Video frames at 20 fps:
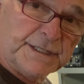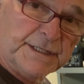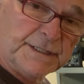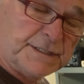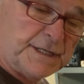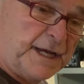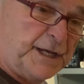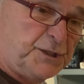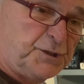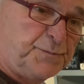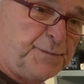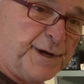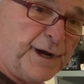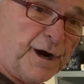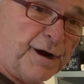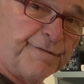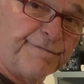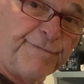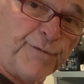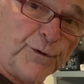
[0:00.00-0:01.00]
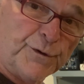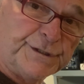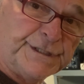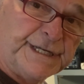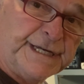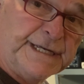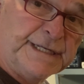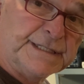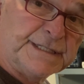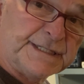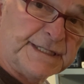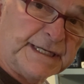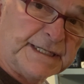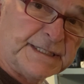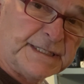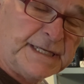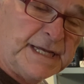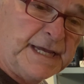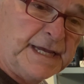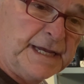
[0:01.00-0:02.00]
his HBR-14,
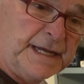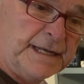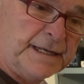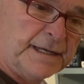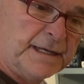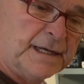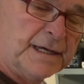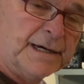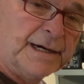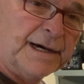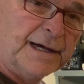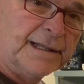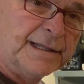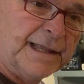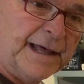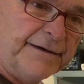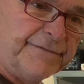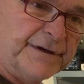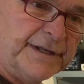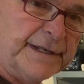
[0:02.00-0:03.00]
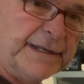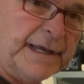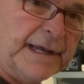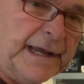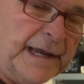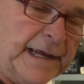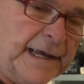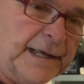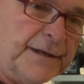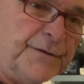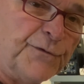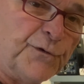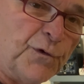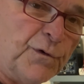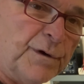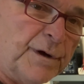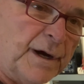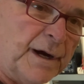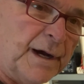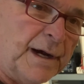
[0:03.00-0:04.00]
16, 11, and
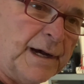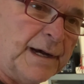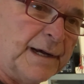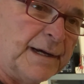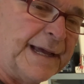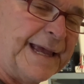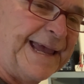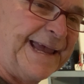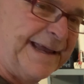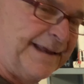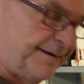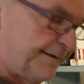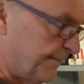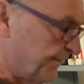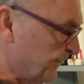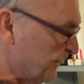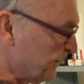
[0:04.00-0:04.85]
8.